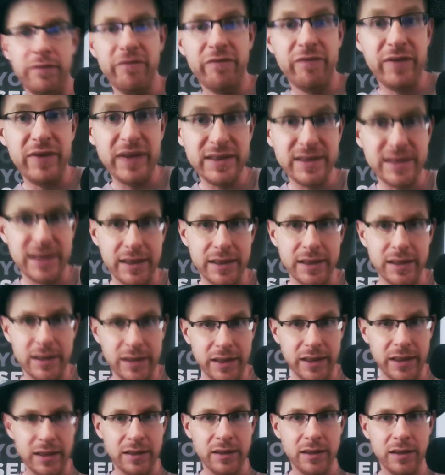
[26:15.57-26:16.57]

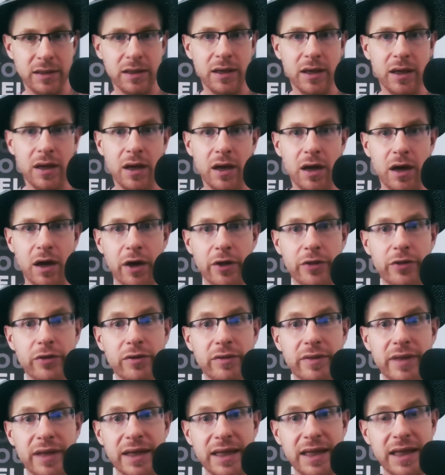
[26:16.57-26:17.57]
physically
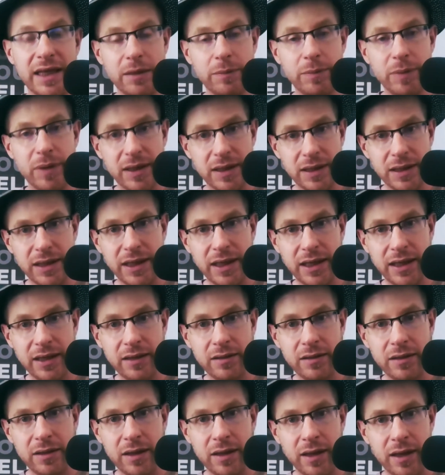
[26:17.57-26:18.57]
other than keep it
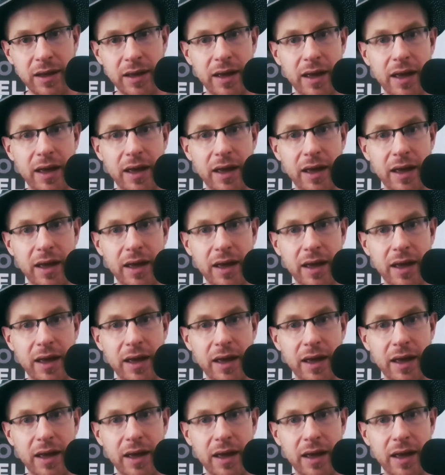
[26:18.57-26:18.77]
clean